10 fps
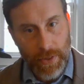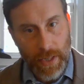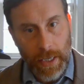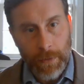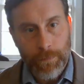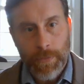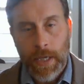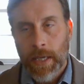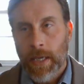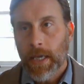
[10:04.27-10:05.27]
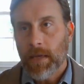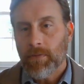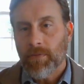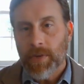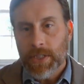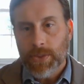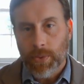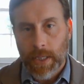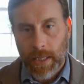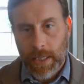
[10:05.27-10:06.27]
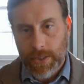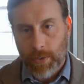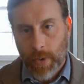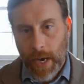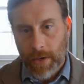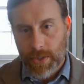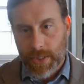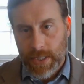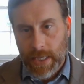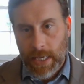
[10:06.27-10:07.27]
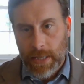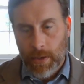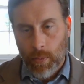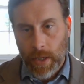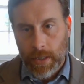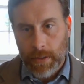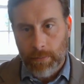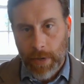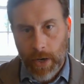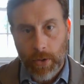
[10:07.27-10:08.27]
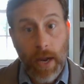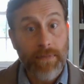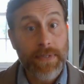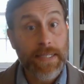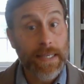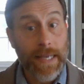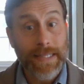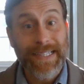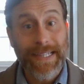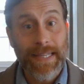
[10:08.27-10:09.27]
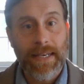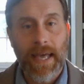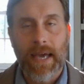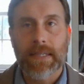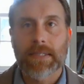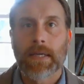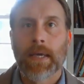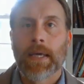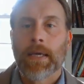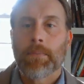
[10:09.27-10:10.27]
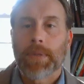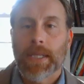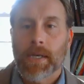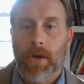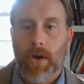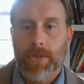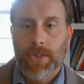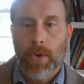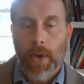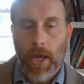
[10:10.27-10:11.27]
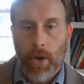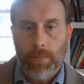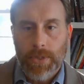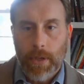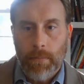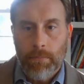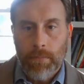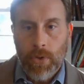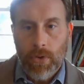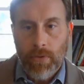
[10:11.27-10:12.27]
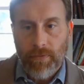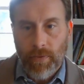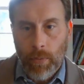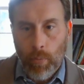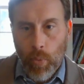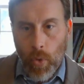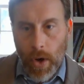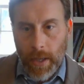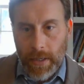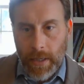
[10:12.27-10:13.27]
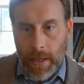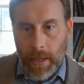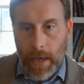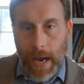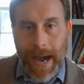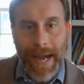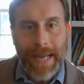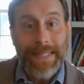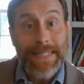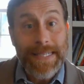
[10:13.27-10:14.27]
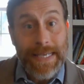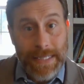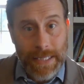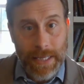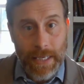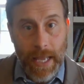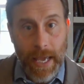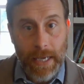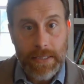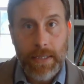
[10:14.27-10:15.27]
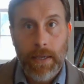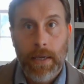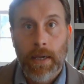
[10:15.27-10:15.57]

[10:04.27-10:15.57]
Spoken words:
a thing. It visually lets the writer see that one paragraph is connected to the next, but then it also helps move from one idea to the next